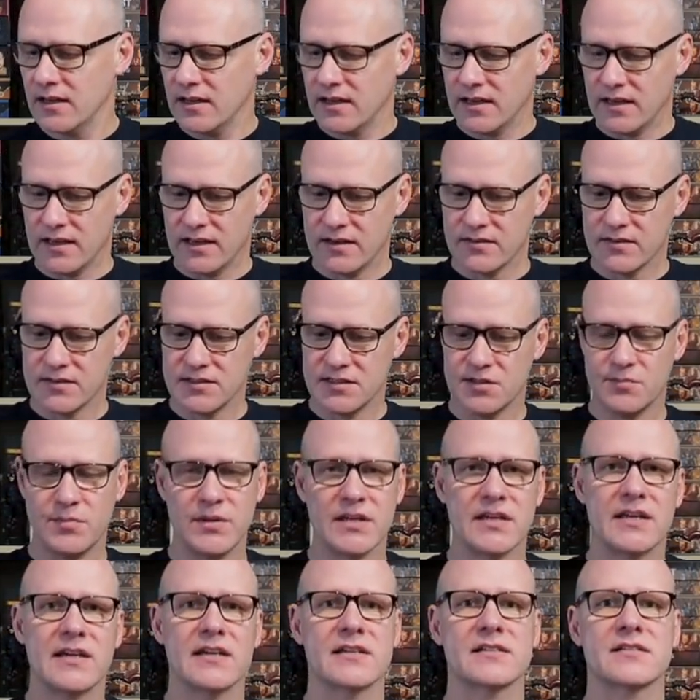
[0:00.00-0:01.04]
And they did a
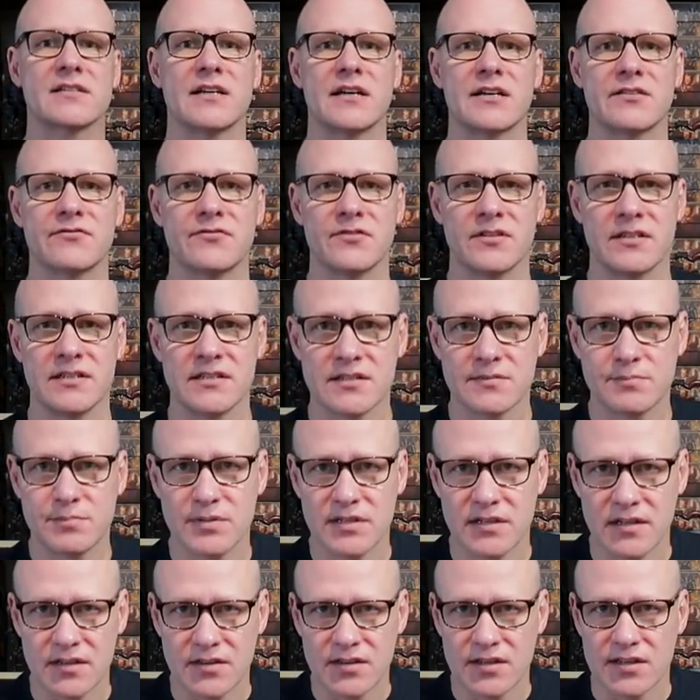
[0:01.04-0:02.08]
big Kickstarter for this,
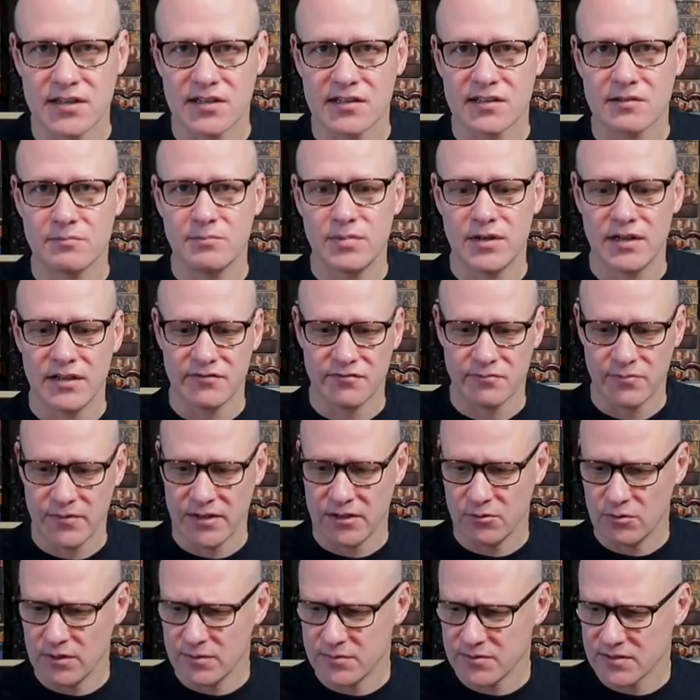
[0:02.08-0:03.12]
but I think you can buy it from
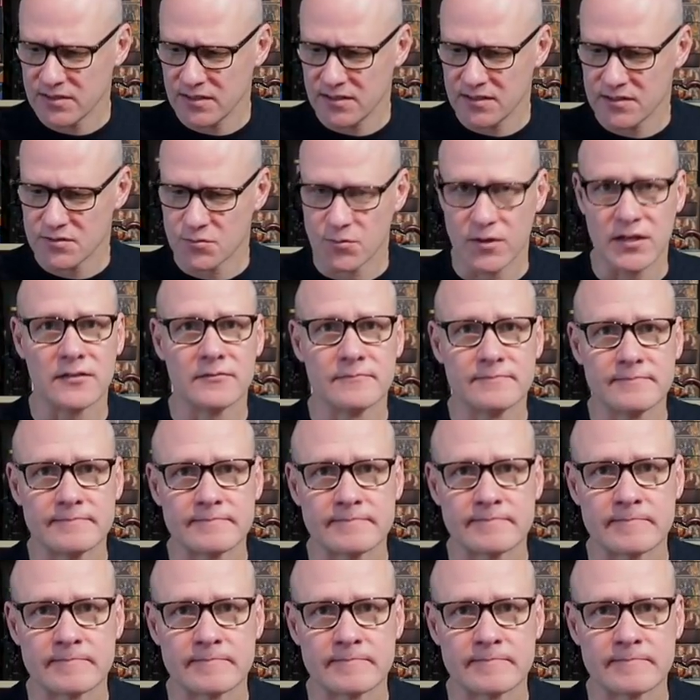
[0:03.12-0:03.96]
their website as well.